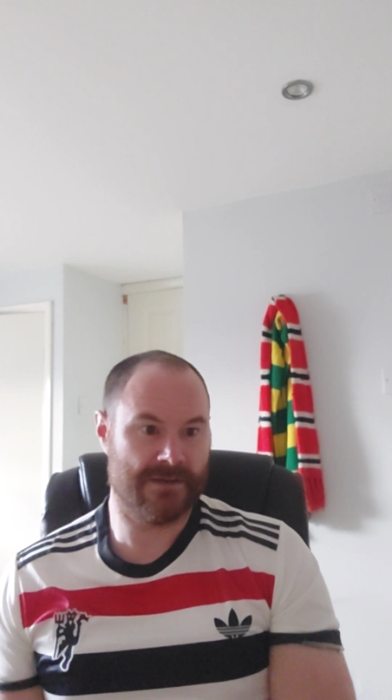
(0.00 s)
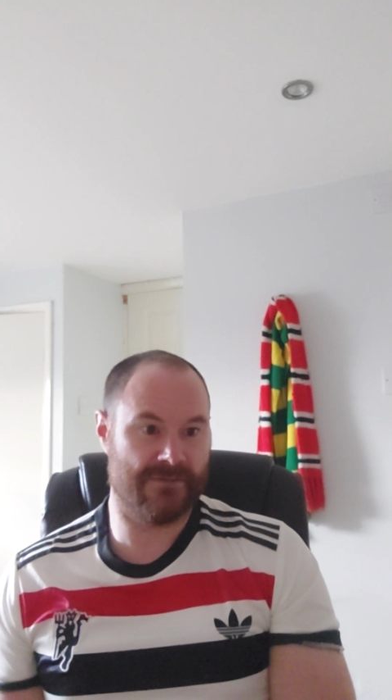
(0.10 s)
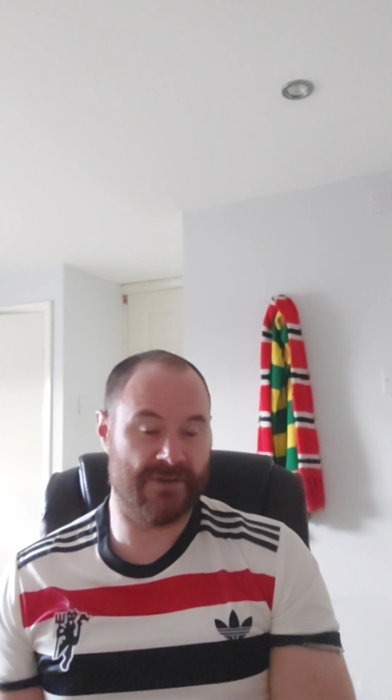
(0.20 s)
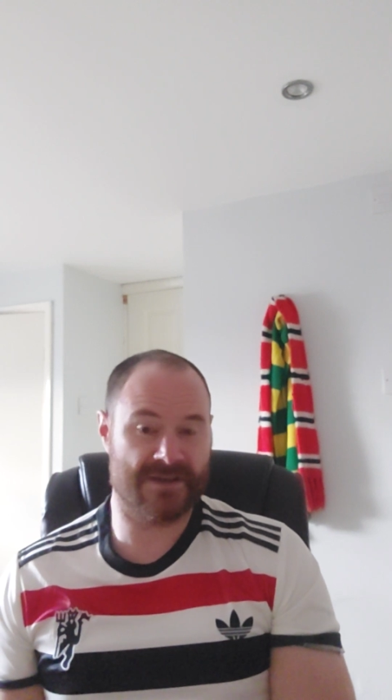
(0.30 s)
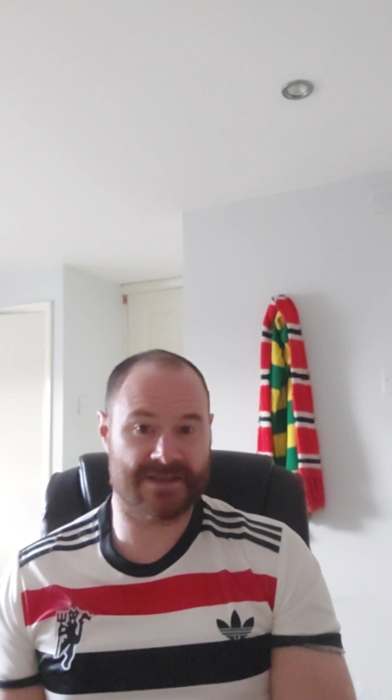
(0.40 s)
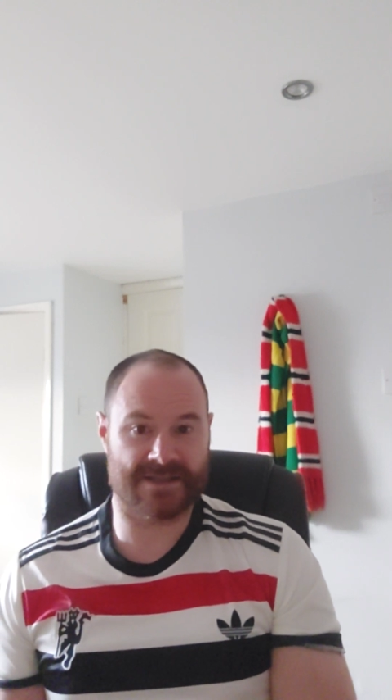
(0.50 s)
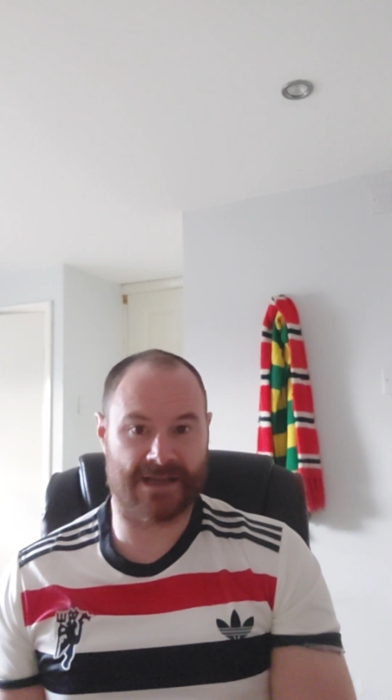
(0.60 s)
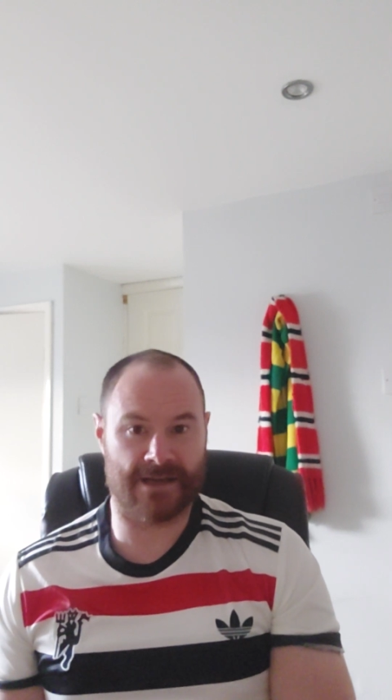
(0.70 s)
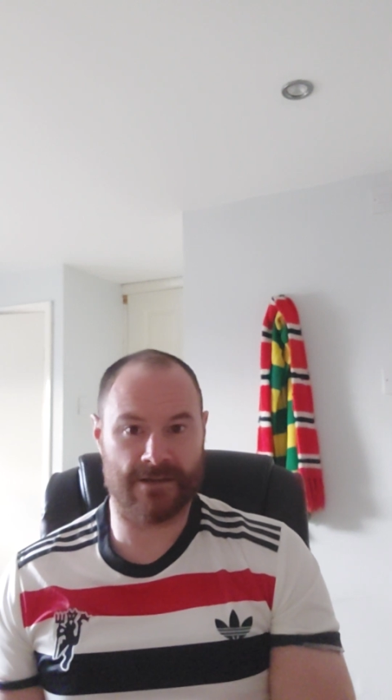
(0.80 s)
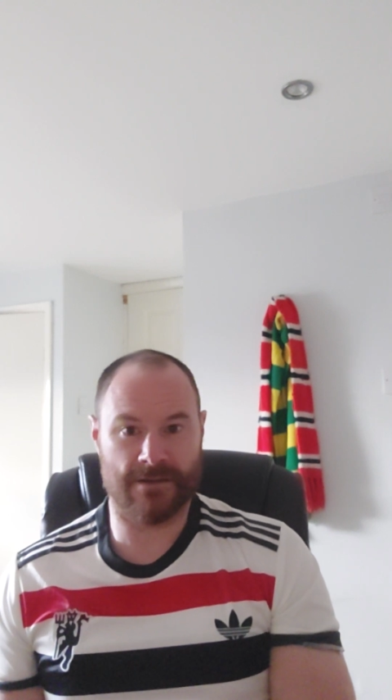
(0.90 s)

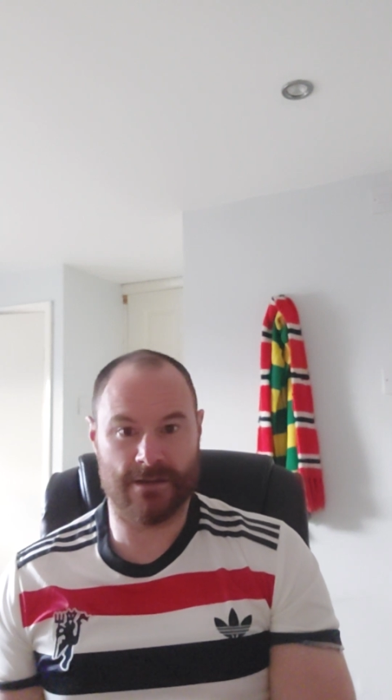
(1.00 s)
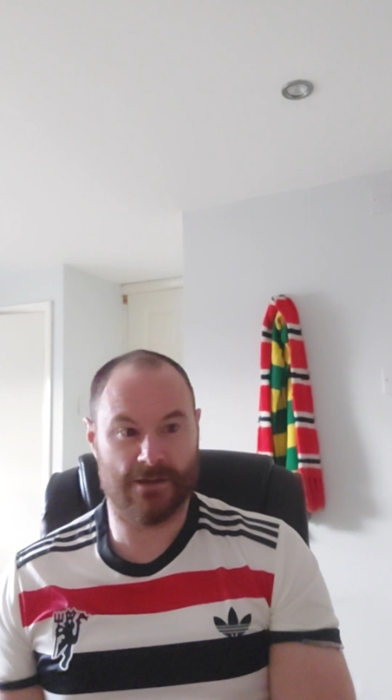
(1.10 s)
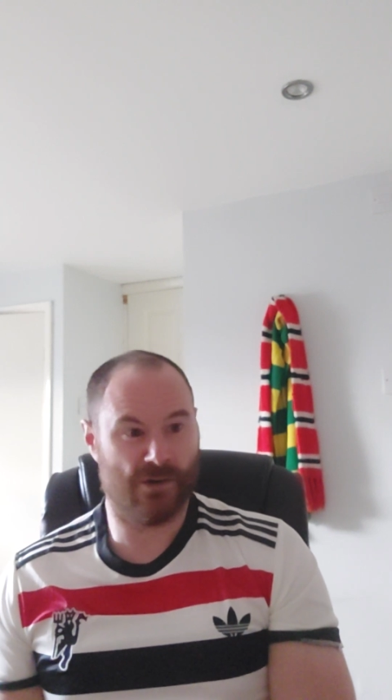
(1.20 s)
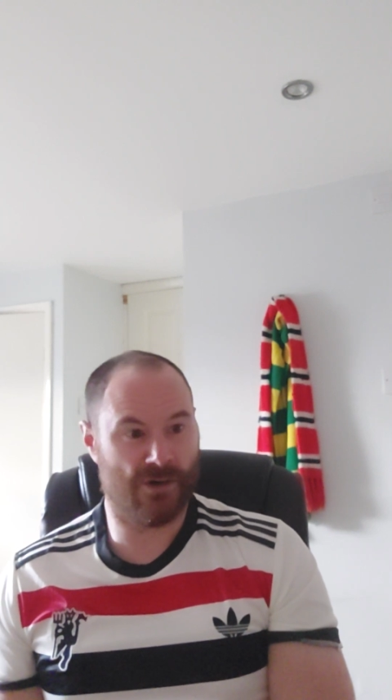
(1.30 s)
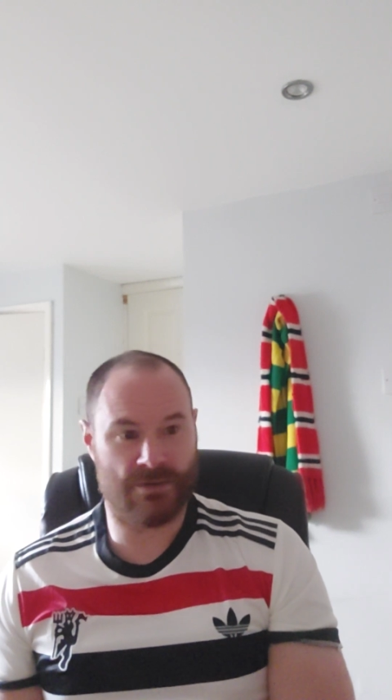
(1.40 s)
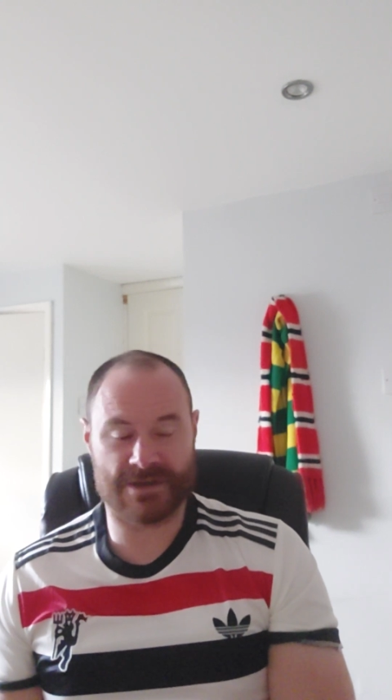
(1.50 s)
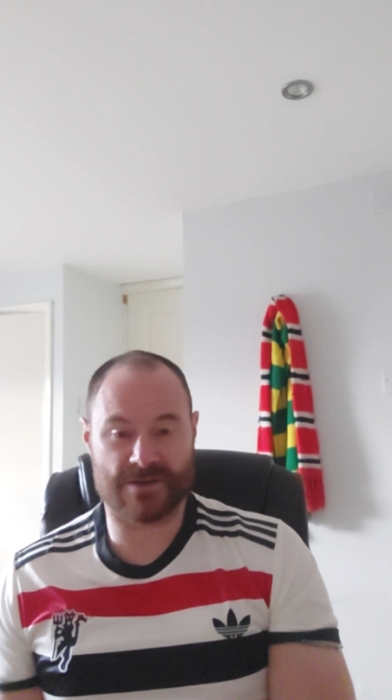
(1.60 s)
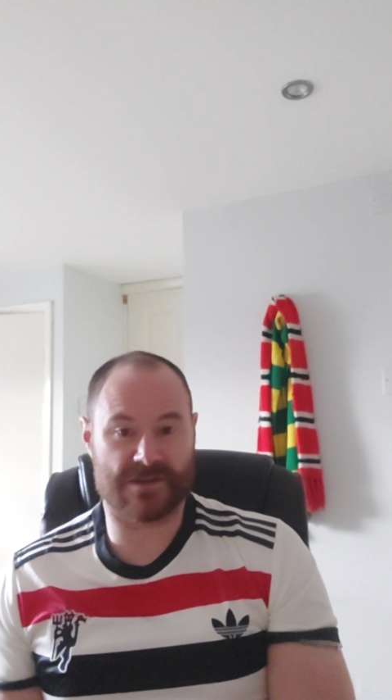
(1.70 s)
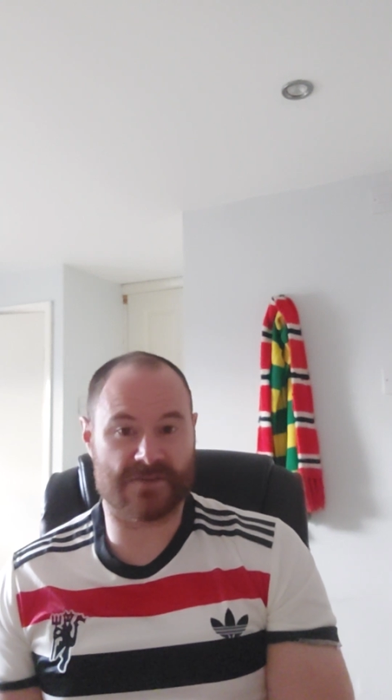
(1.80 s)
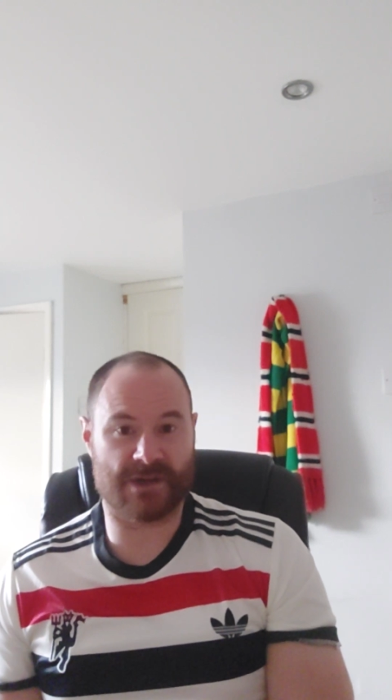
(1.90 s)
versatile, always
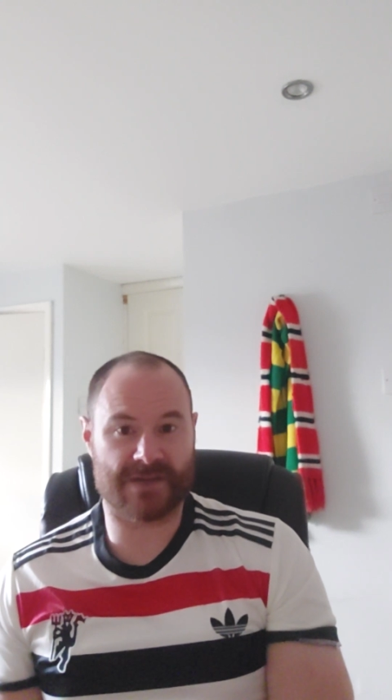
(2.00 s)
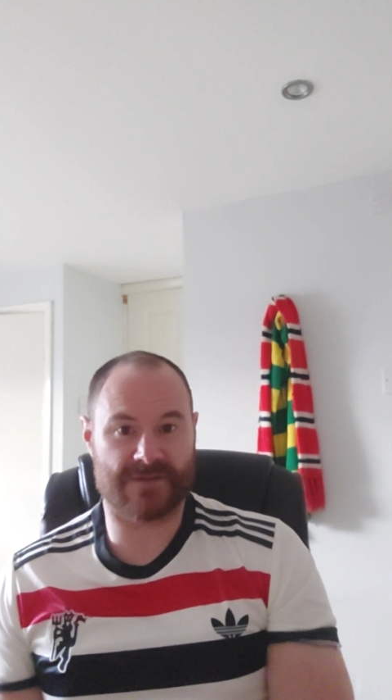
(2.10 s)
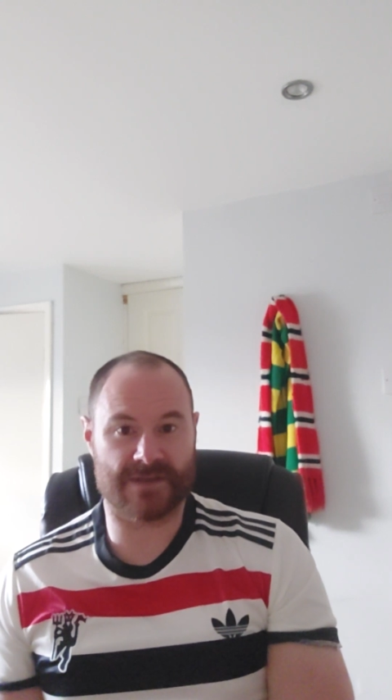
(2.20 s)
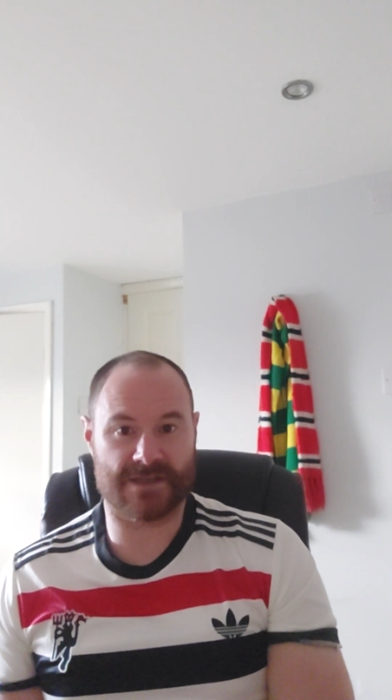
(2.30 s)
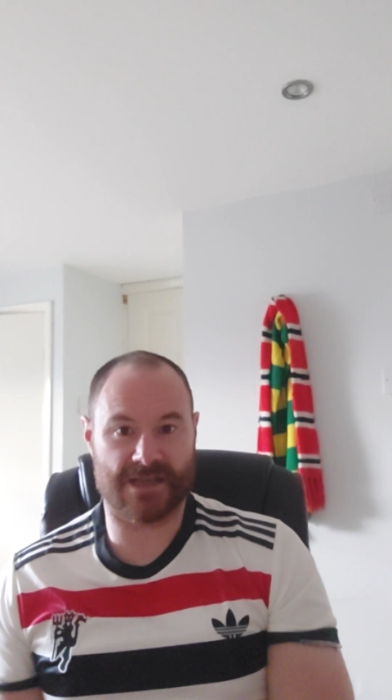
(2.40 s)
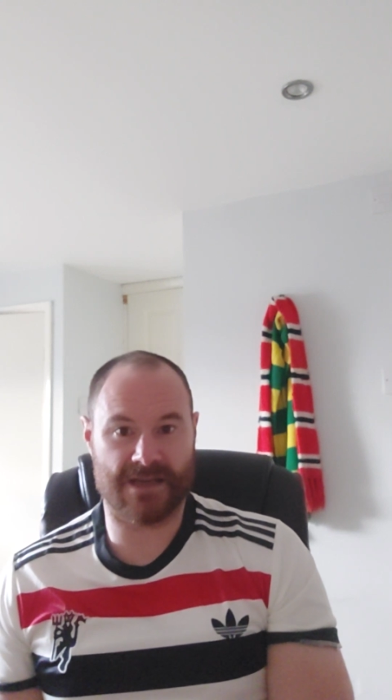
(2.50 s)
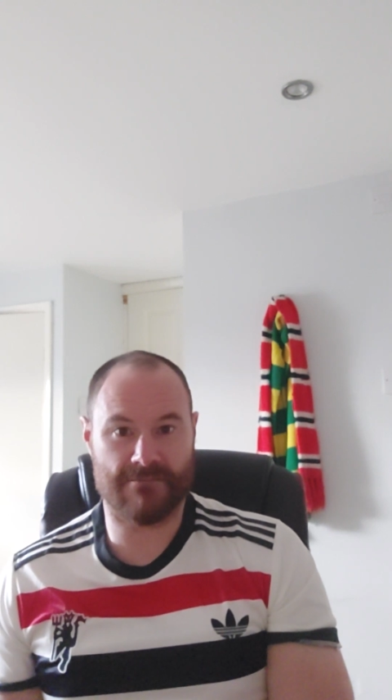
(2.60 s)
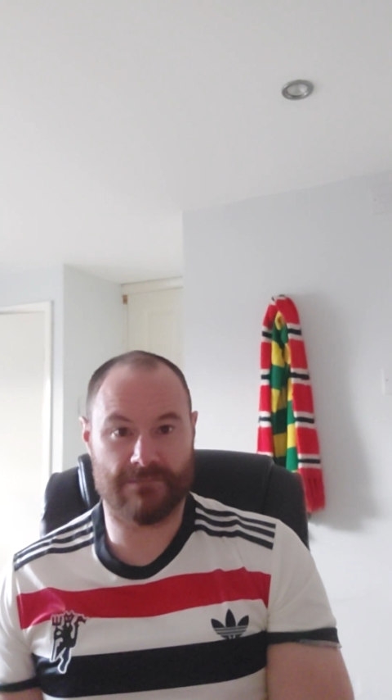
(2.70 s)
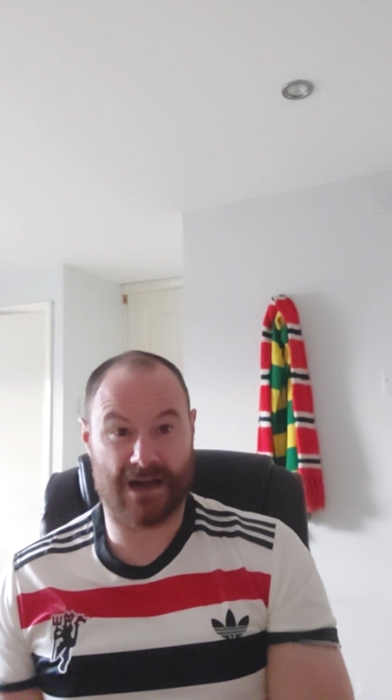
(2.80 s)
does his best for the team.